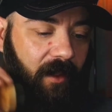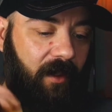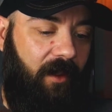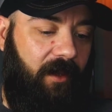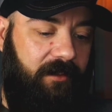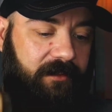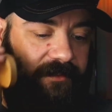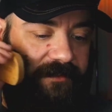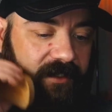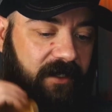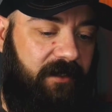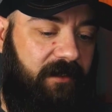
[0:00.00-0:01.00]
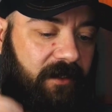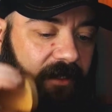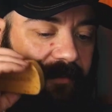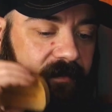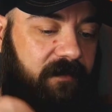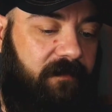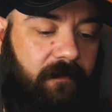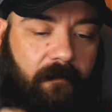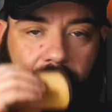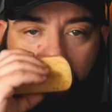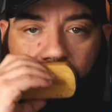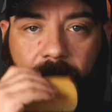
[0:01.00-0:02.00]
and just kind of lightly,
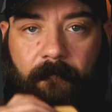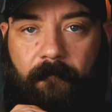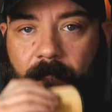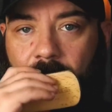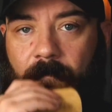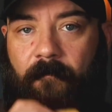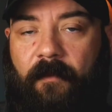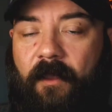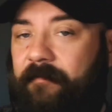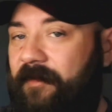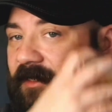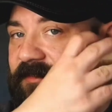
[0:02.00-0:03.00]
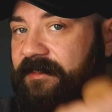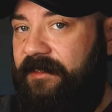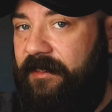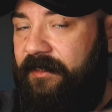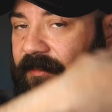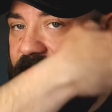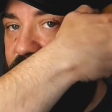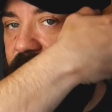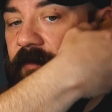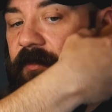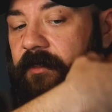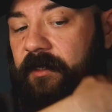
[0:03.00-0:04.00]
I'm not digging
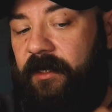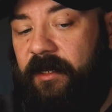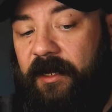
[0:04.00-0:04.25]
into it